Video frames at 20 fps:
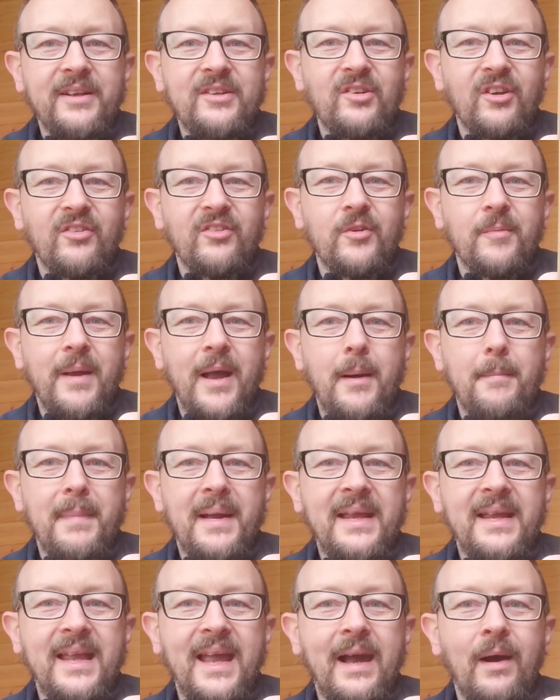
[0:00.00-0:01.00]
just about
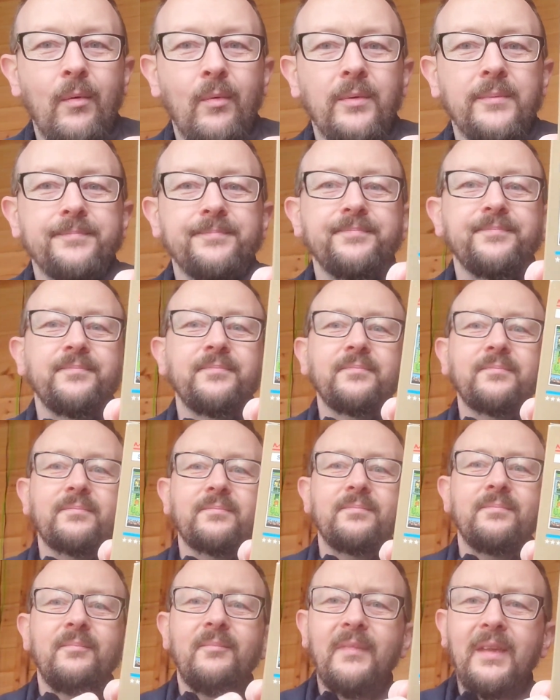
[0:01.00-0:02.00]
make out.
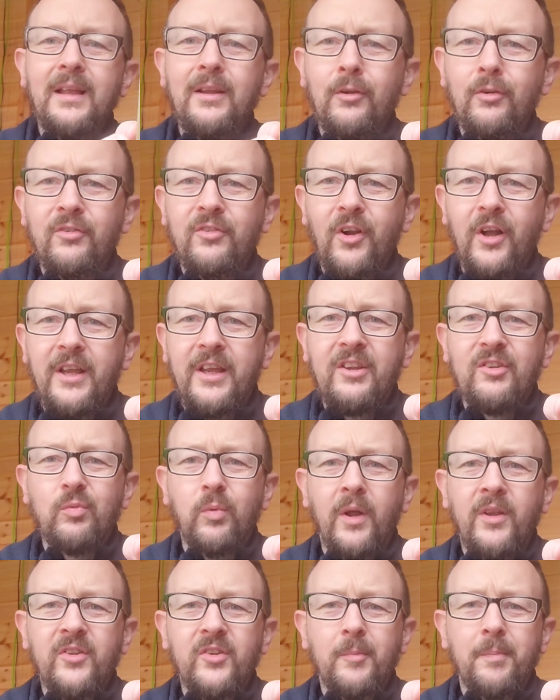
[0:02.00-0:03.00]
looks like it's
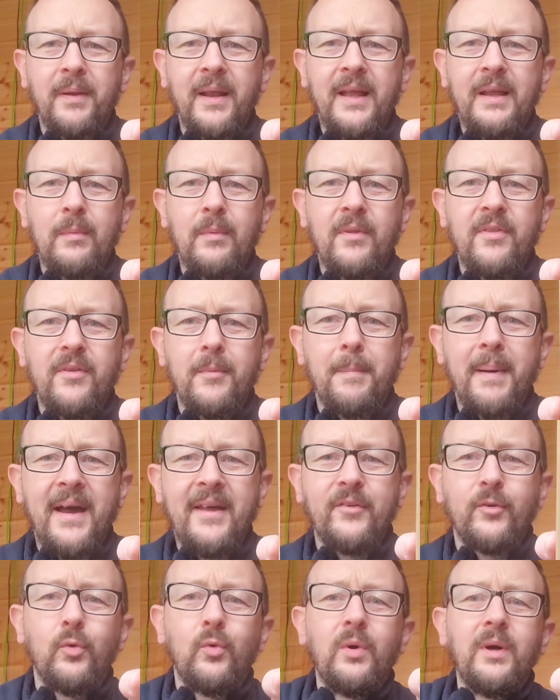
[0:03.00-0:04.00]
one to play with the
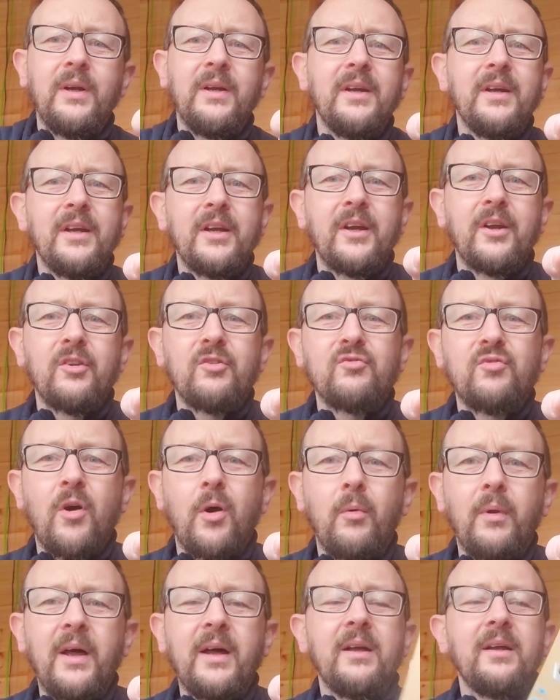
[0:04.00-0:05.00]
paddle
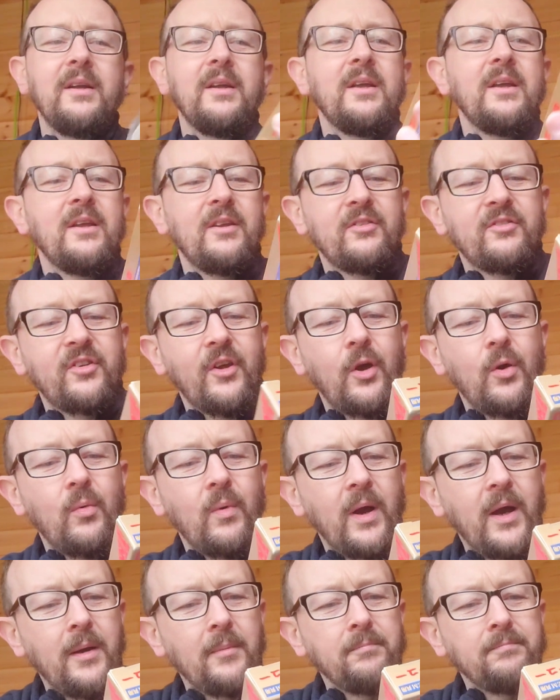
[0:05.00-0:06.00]
controller. So
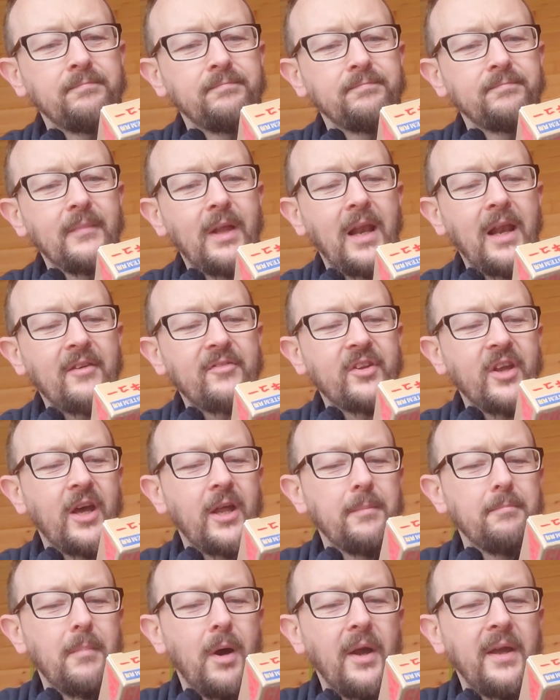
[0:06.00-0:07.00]
I'll have to
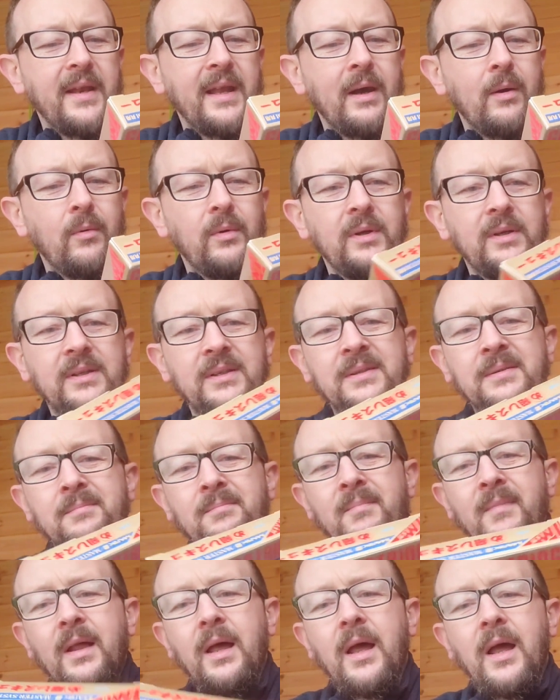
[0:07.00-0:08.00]
hunt mine out.
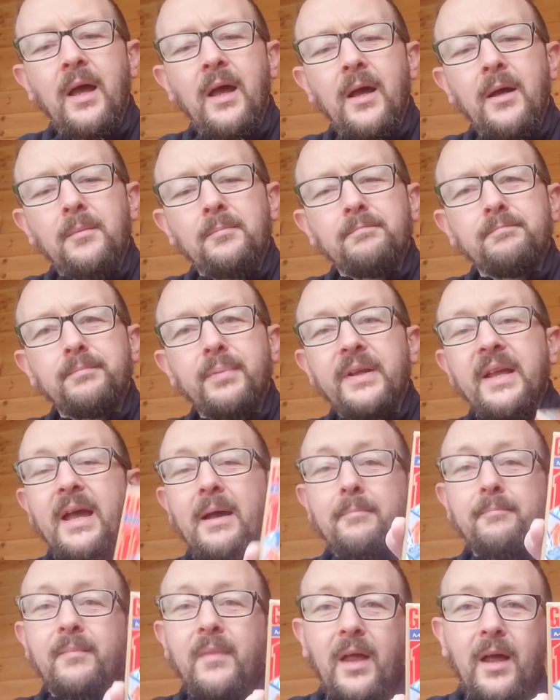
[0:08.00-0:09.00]
But
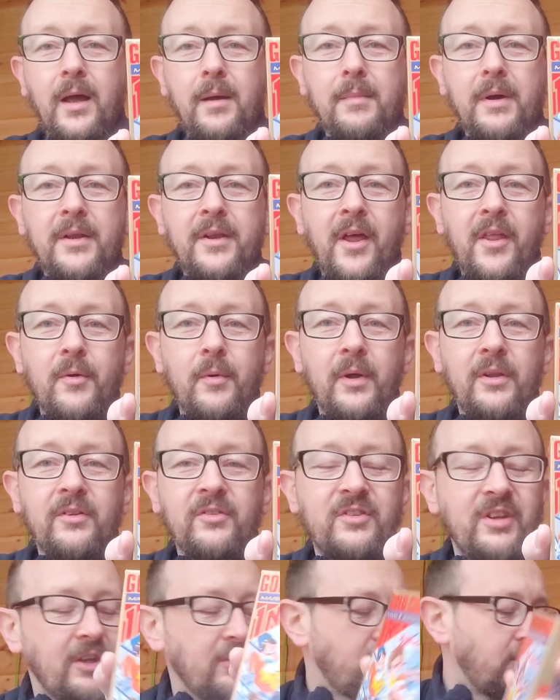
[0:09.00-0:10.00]
another one
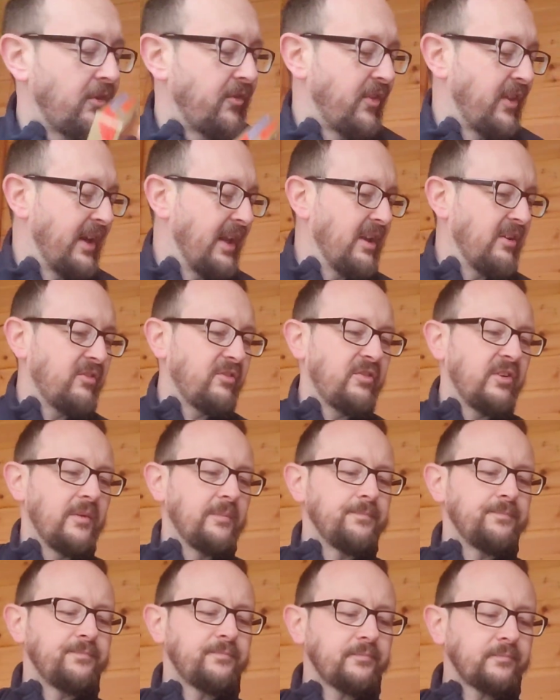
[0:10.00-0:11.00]
ticked off the list.
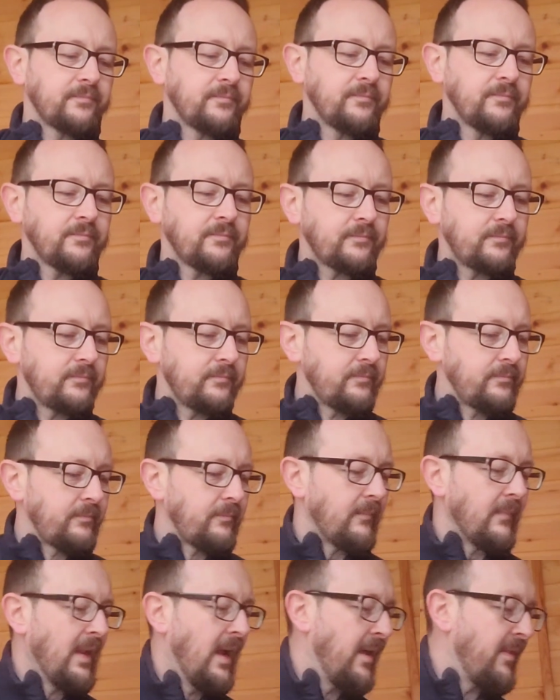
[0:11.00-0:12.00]

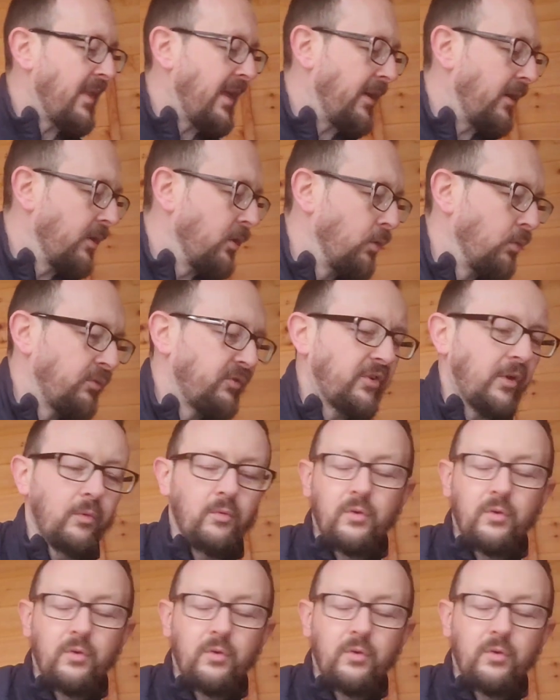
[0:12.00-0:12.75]
And then I also